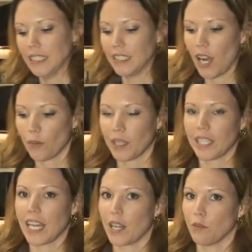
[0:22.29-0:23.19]
not
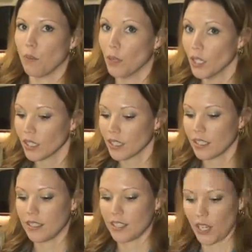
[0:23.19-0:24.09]
really out of a book.
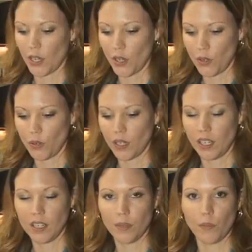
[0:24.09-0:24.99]
So
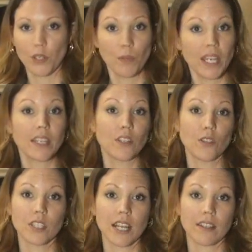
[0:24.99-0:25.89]
when you make it, you
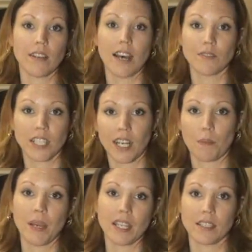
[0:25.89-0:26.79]
just have to kind
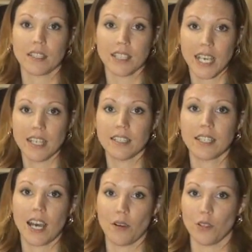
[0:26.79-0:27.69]
of make it to
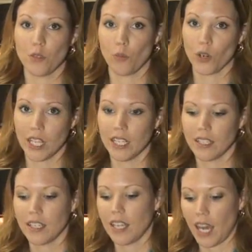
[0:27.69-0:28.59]
taste how you want it.
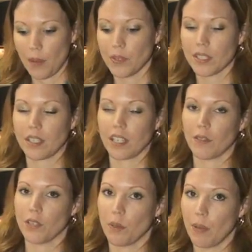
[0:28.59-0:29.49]
I'm just going to
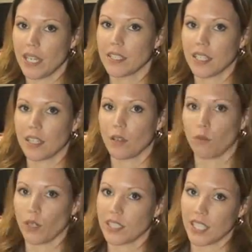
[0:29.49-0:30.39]
give you a basic
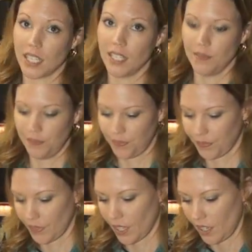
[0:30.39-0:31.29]
of what's in it.
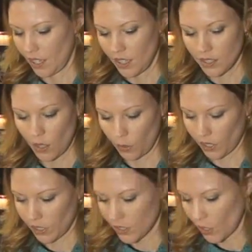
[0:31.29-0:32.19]
So we're
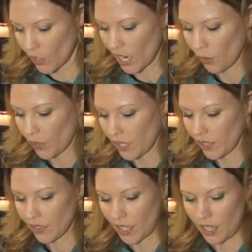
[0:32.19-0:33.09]
going to start out with